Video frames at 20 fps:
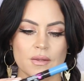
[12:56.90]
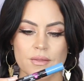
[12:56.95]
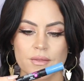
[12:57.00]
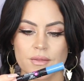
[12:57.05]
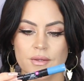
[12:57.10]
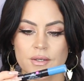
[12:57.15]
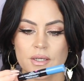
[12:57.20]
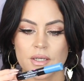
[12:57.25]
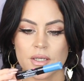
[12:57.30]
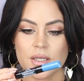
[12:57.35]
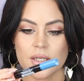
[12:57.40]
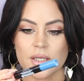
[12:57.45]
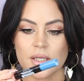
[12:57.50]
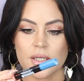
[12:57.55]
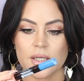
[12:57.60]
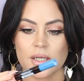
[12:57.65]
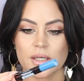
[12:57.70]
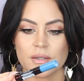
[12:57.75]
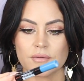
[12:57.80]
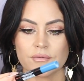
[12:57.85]

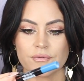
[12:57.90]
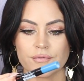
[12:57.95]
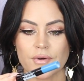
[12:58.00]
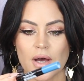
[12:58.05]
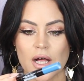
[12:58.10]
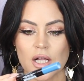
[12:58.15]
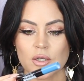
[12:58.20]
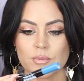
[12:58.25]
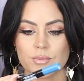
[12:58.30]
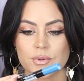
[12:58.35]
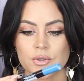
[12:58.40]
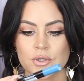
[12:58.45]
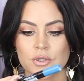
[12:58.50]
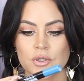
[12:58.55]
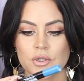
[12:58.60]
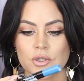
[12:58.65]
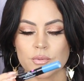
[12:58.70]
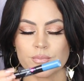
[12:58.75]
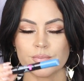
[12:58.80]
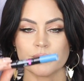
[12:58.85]
the
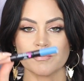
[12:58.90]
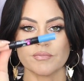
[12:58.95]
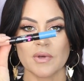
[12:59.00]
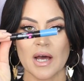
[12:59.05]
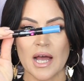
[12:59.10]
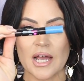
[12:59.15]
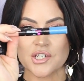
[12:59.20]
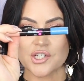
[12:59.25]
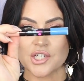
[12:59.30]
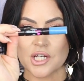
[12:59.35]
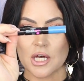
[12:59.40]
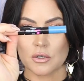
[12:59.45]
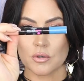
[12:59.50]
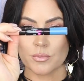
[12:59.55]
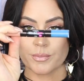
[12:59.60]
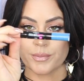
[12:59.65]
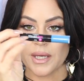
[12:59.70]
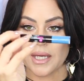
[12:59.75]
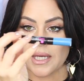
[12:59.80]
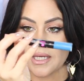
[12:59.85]
Infallible
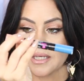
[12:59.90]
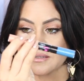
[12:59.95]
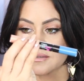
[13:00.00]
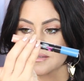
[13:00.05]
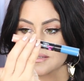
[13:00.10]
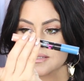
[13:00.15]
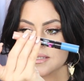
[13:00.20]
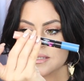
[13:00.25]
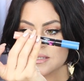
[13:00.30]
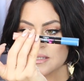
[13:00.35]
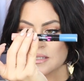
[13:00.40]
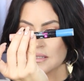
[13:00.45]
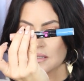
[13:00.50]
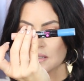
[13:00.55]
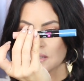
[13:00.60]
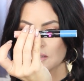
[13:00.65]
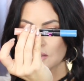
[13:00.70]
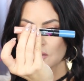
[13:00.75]
eyeshadow paints,